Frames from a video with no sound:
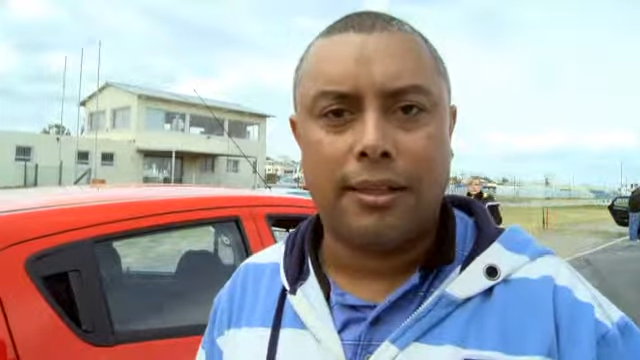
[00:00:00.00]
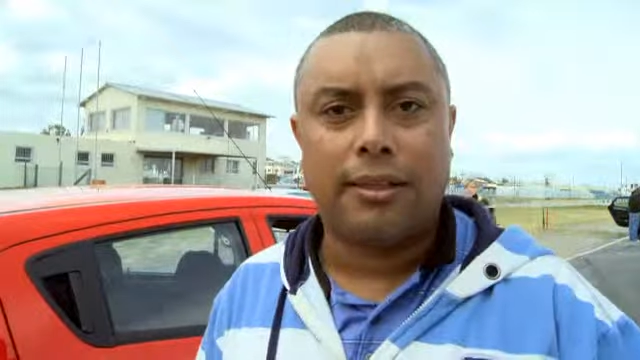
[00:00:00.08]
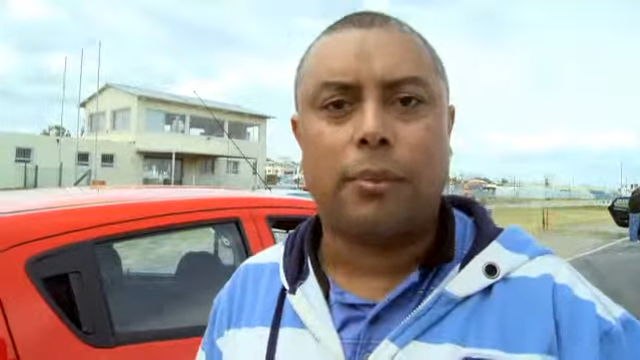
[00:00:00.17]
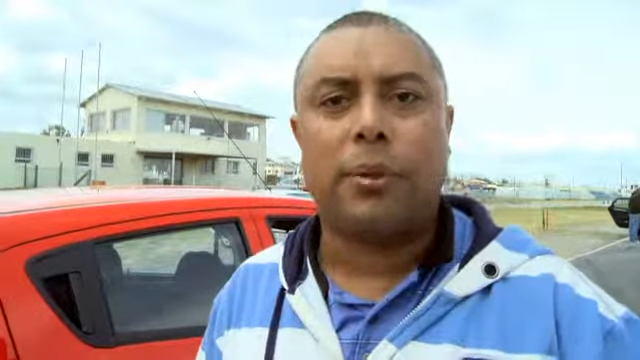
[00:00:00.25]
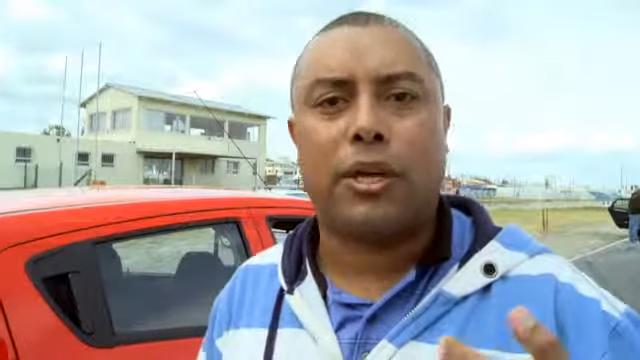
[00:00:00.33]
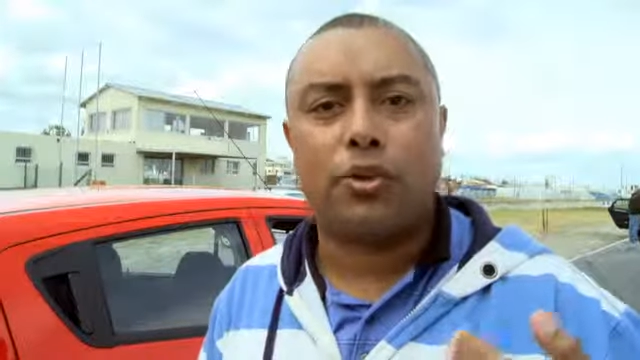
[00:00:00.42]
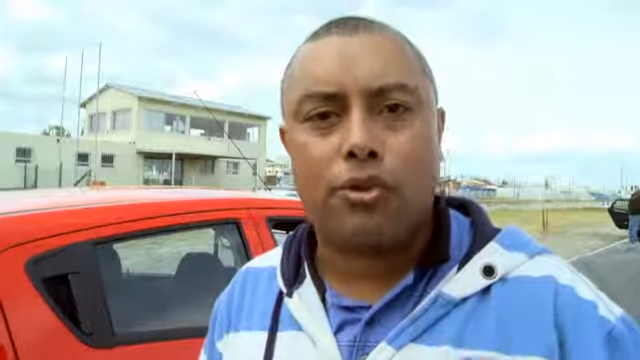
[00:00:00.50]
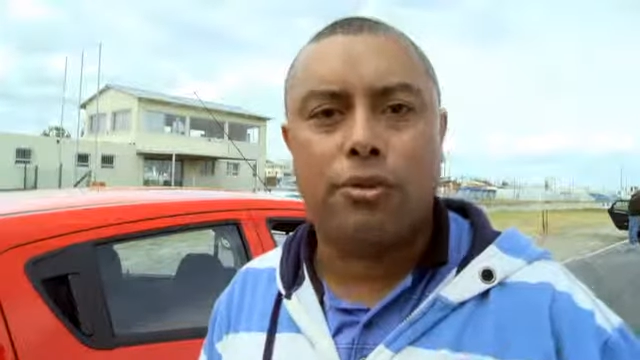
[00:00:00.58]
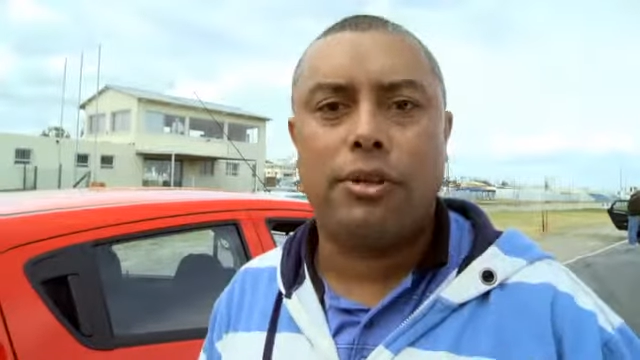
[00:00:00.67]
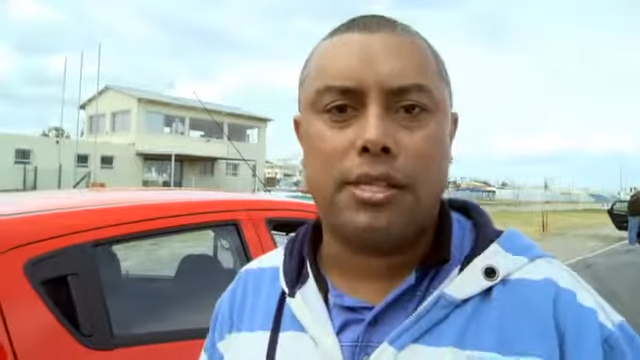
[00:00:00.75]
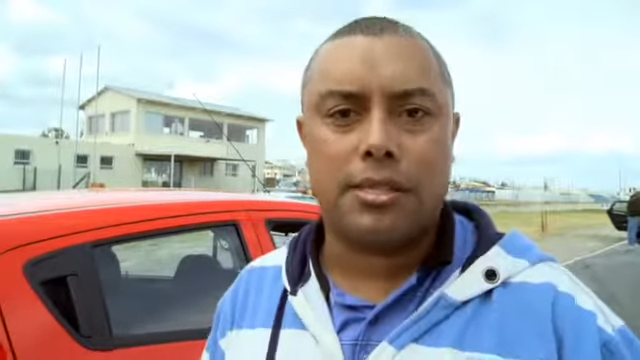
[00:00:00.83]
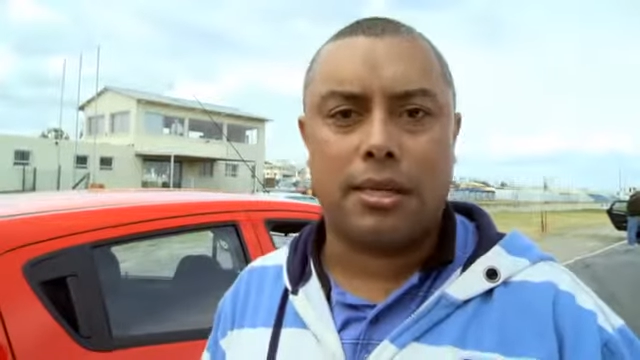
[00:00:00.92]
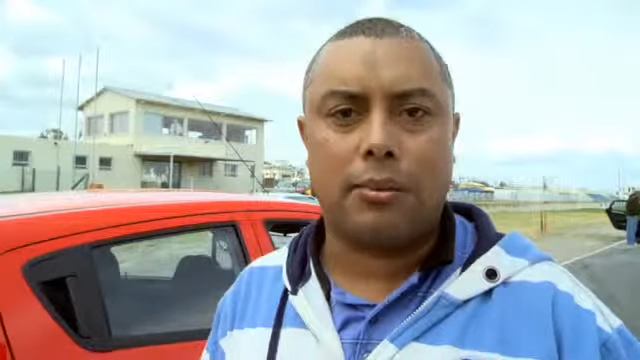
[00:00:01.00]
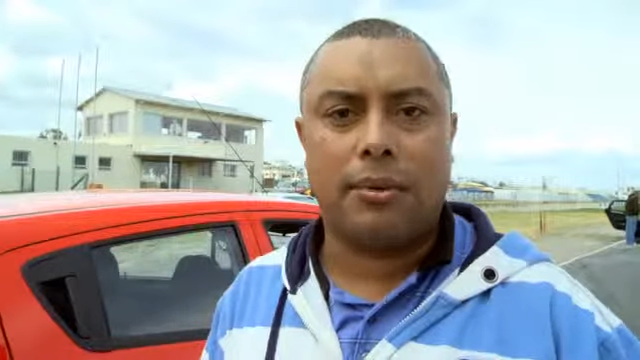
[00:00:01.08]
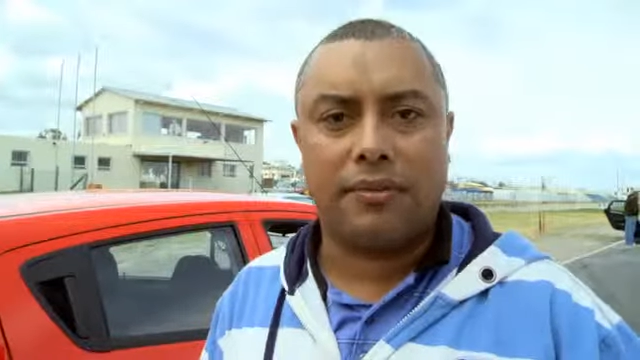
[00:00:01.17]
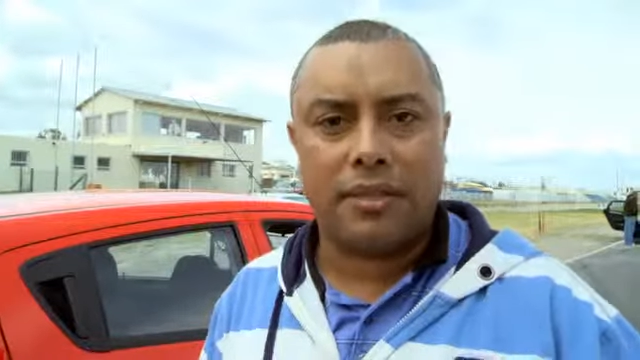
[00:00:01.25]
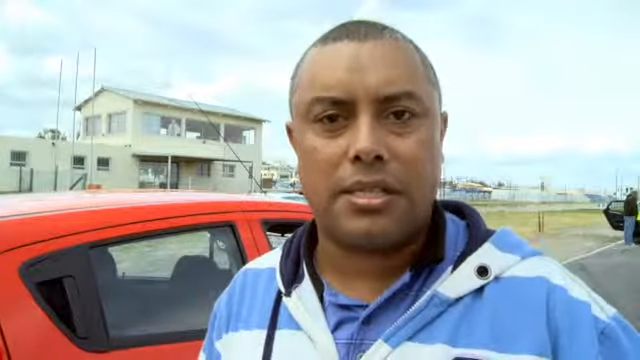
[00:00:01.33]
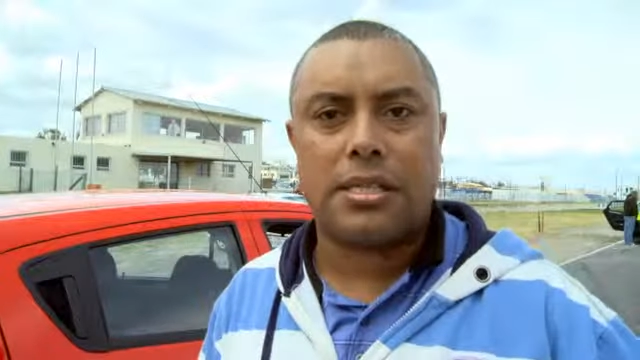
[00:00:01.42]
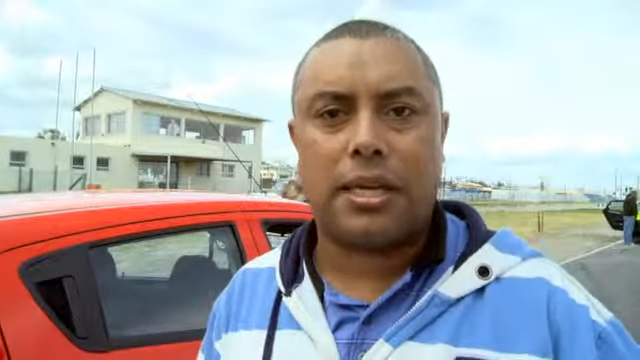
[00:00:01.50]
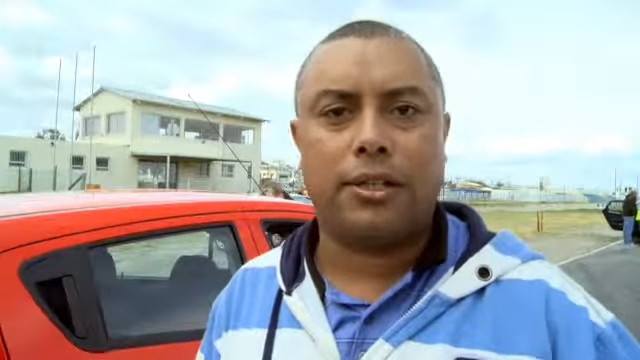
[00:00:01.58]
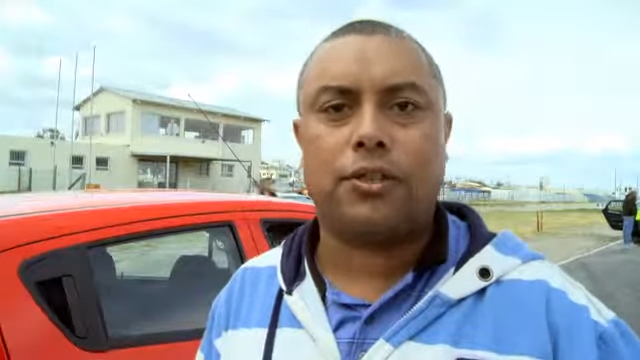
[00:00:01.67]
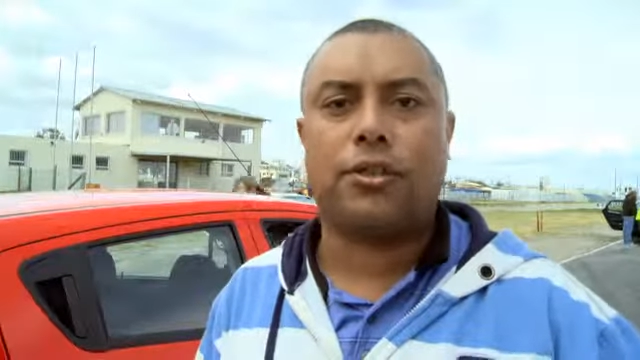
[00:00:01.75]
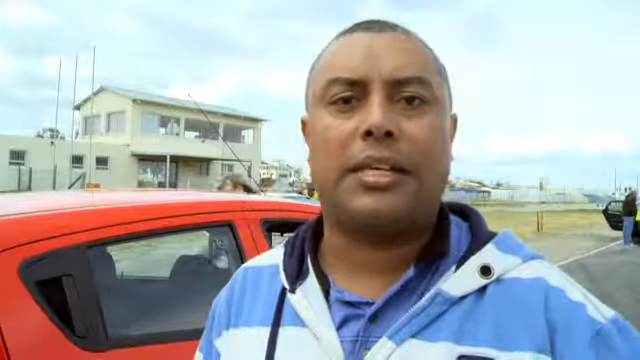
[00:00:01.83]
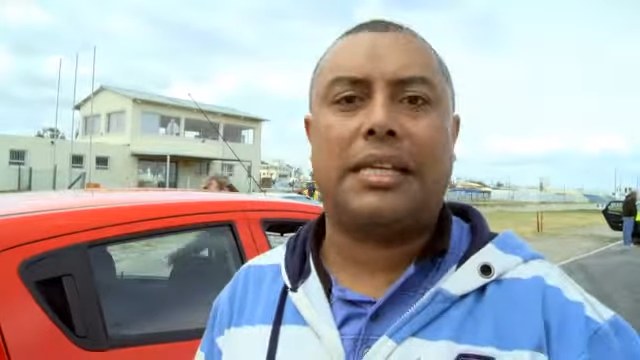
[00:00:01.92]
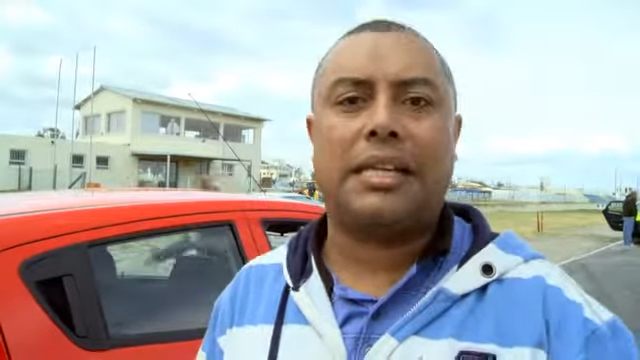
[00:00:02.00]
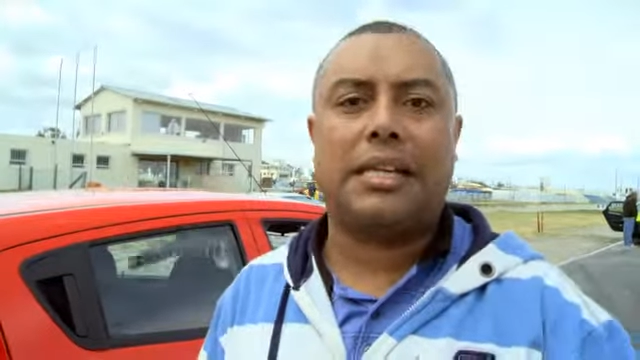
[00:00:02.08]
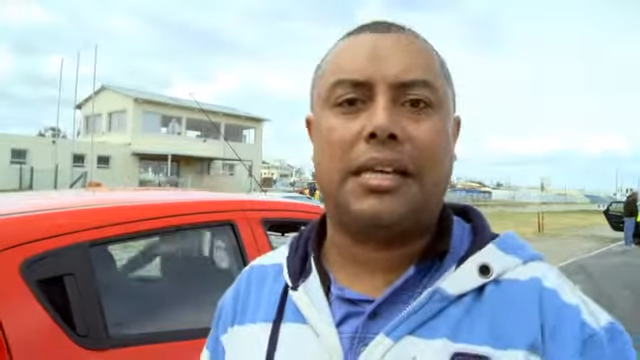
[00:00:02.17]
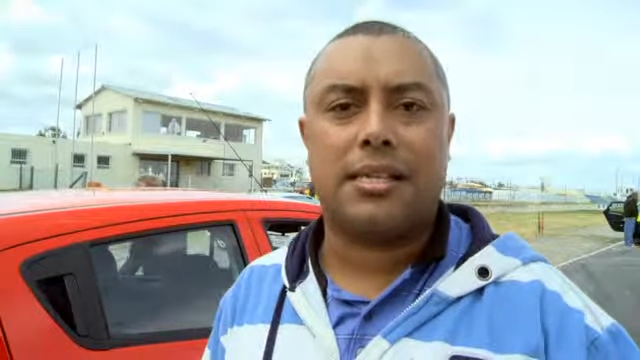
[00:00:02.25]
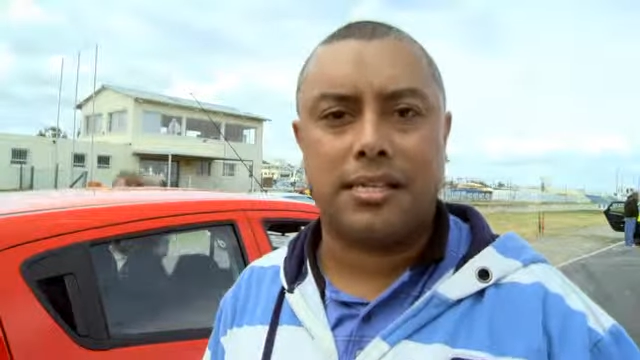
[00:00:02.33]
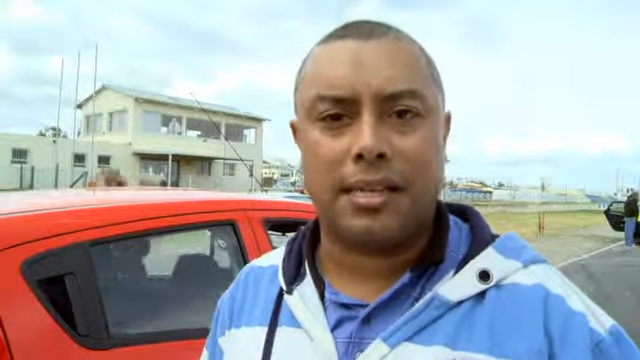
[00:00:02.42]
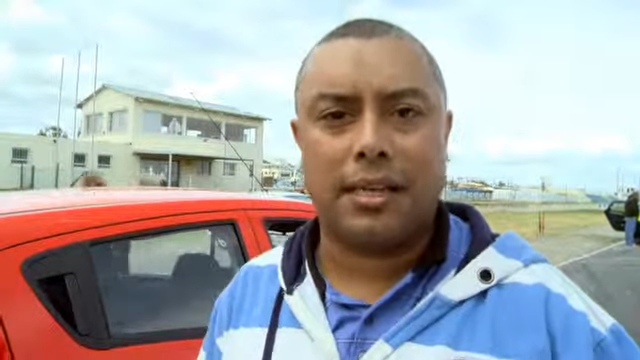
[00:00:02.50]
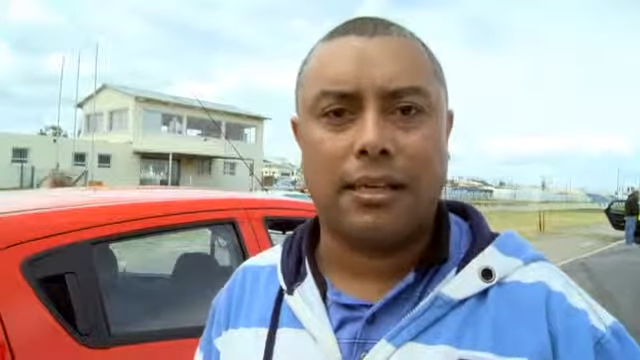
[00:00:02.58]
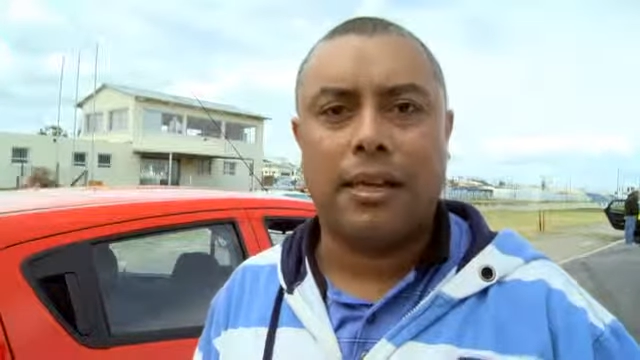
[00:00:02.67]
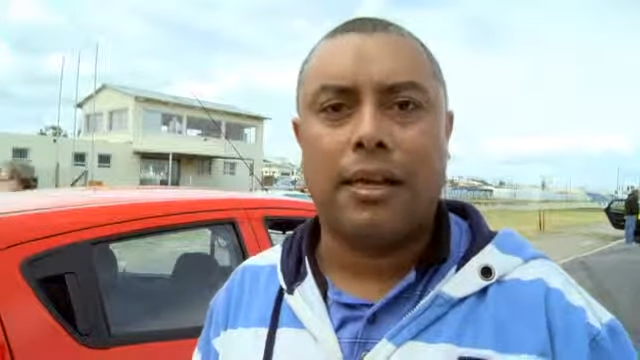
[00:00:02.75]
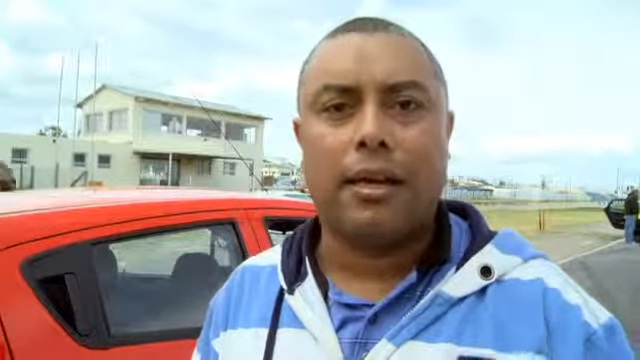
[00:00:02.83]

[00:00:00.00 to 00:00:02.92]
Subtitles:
then we can truly say we've decided to lead as a